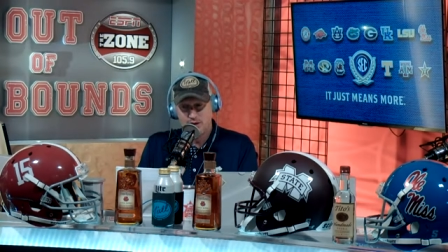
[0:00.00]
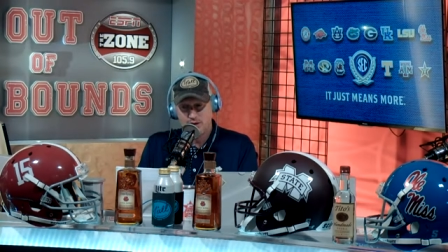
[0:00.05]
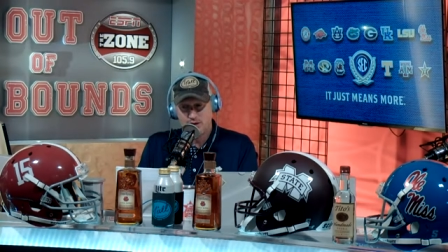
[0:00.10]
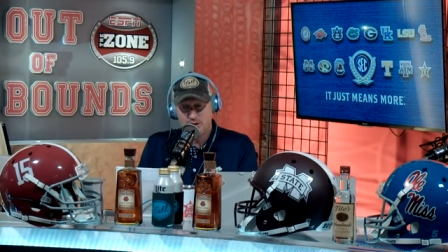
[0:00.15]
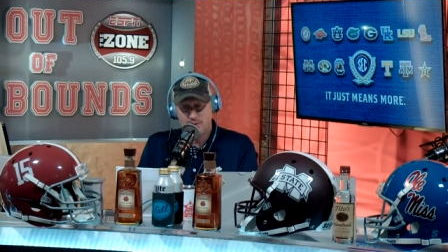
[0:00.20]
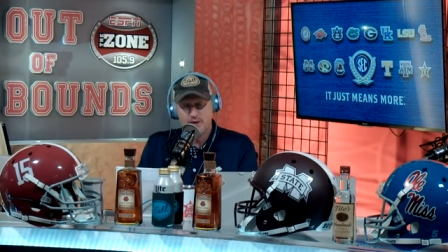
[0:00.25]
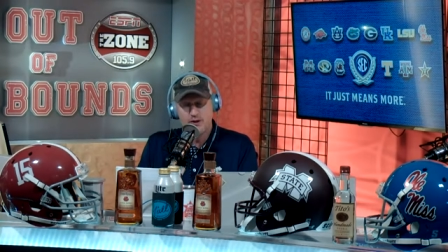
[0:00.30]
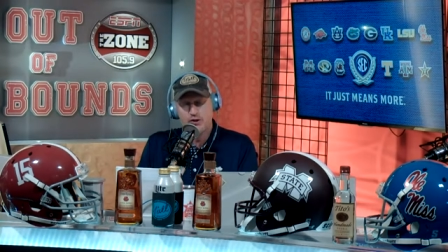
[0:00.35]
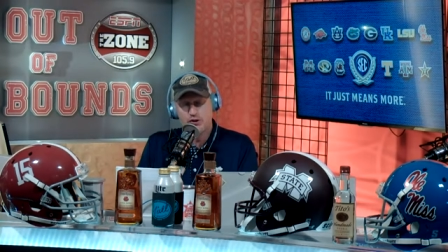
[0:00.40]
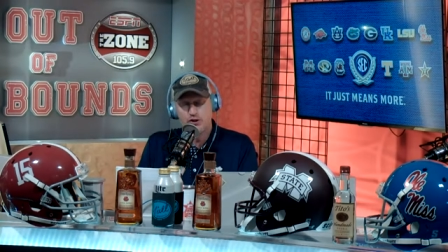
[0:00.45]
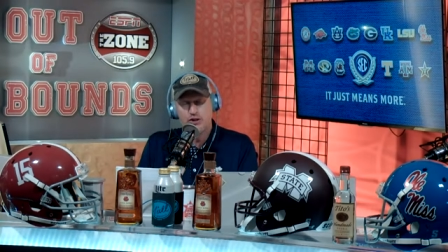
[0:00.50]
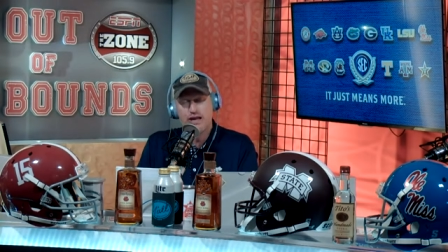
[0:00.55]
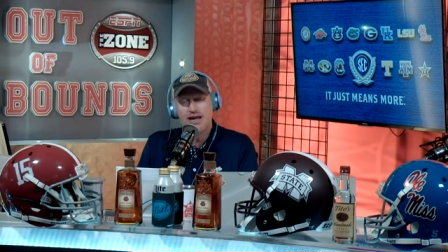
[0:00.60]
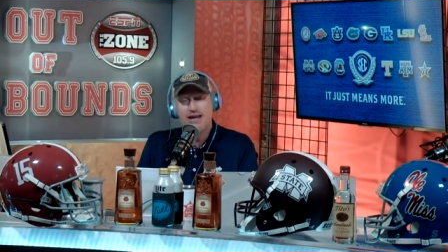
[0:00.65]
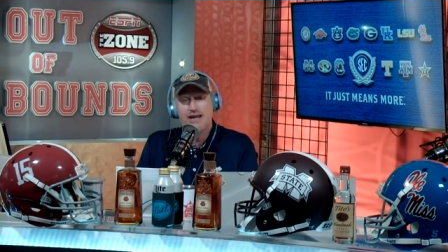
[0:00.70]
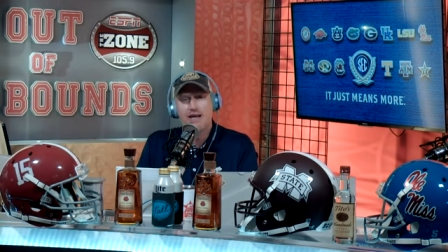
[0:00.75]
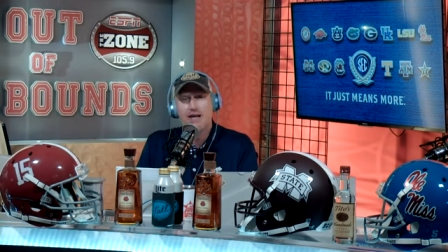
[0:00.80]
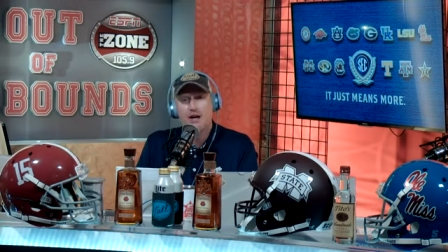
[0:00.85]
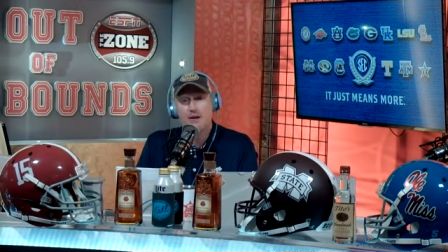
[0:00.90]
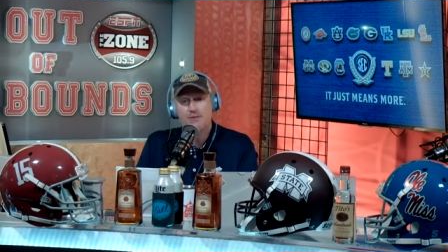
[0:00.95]
Commissioner
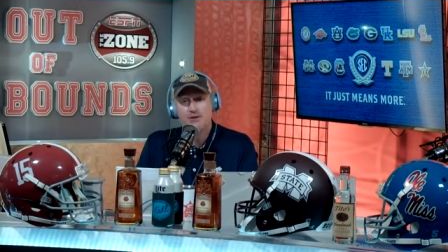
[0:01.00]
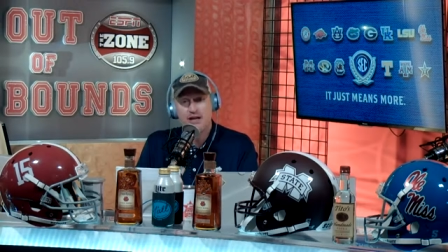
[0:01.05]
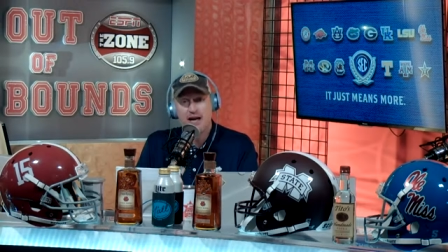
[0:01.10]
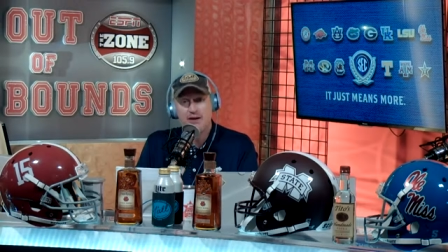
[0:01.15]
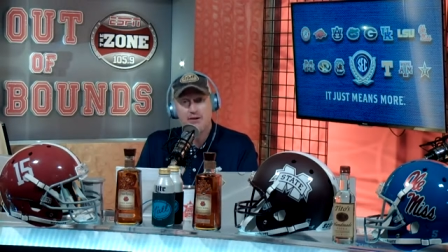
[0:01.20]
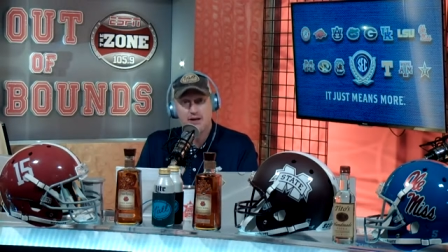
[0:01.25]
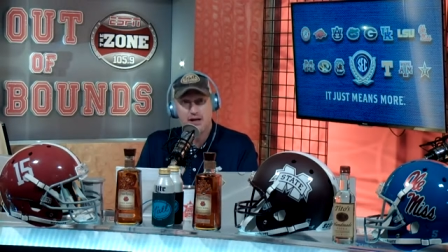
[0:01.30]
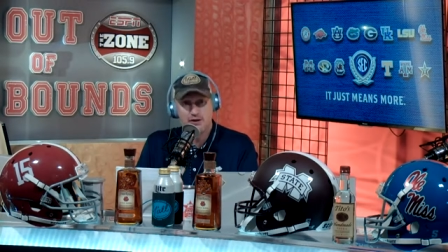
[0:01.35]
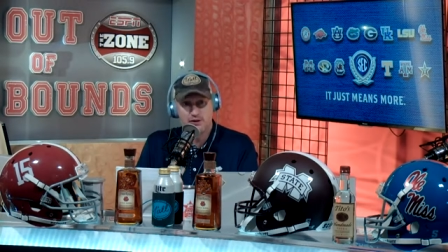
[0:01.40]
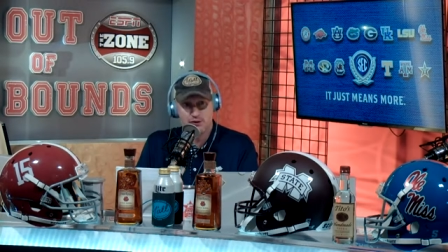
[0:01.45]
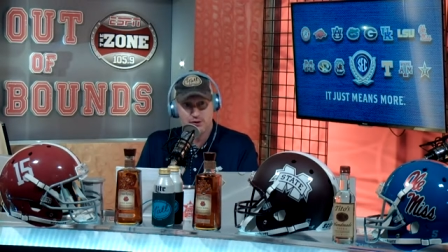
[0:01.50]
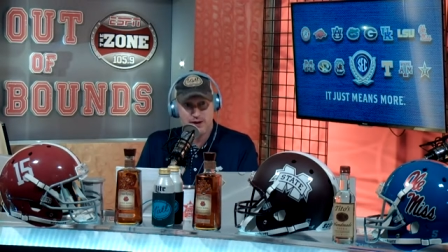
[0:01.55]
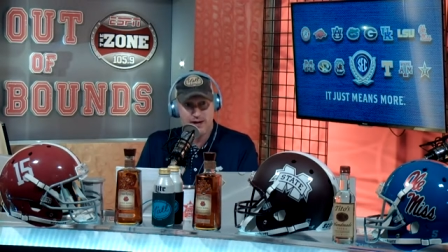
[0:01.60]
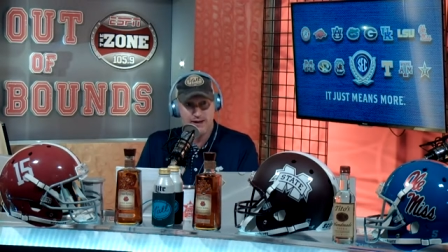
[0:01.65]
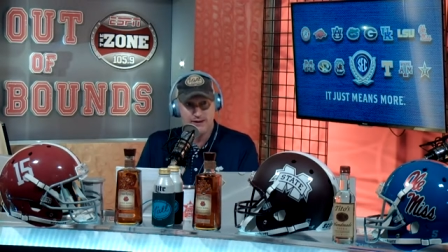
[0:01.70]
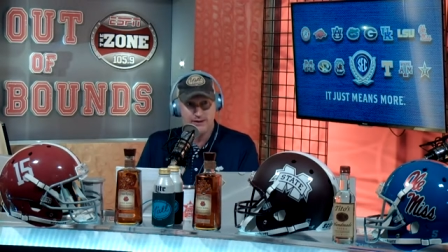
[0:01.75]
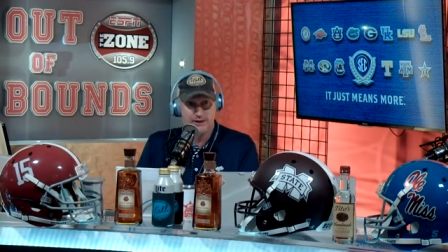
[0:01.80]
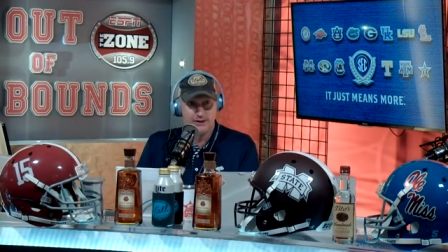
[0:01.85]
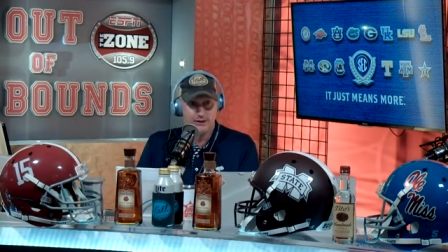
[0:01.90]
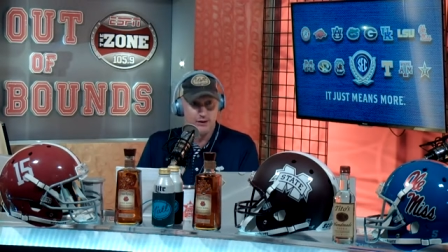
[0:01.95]
Sankey comes out yesterday
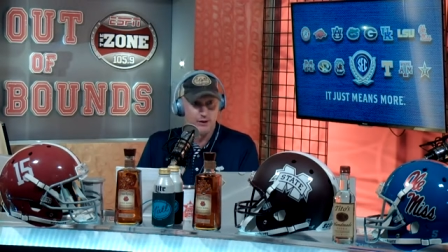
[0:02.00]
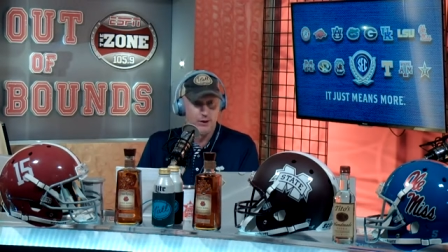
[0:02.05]
and says,